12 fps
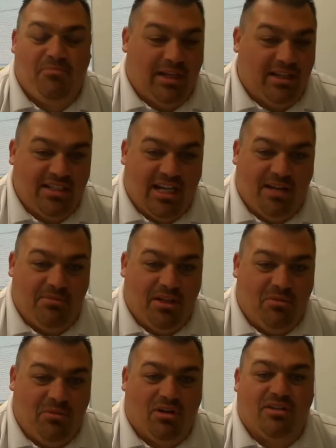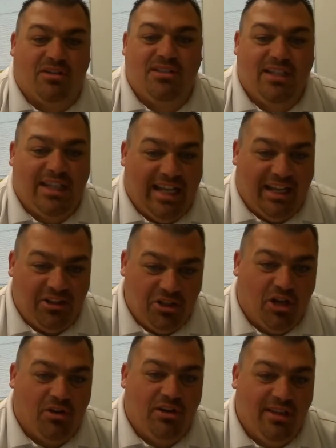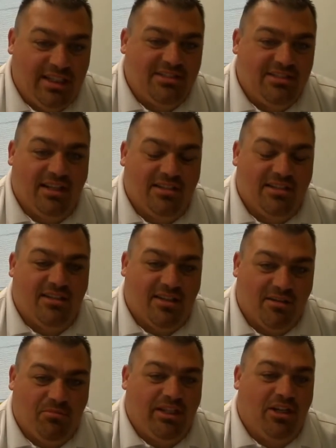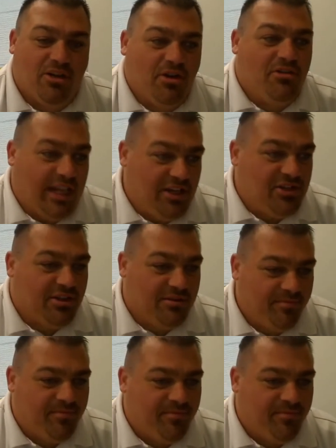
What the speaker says: pick a time that works, and go to these sites to complete your rotation.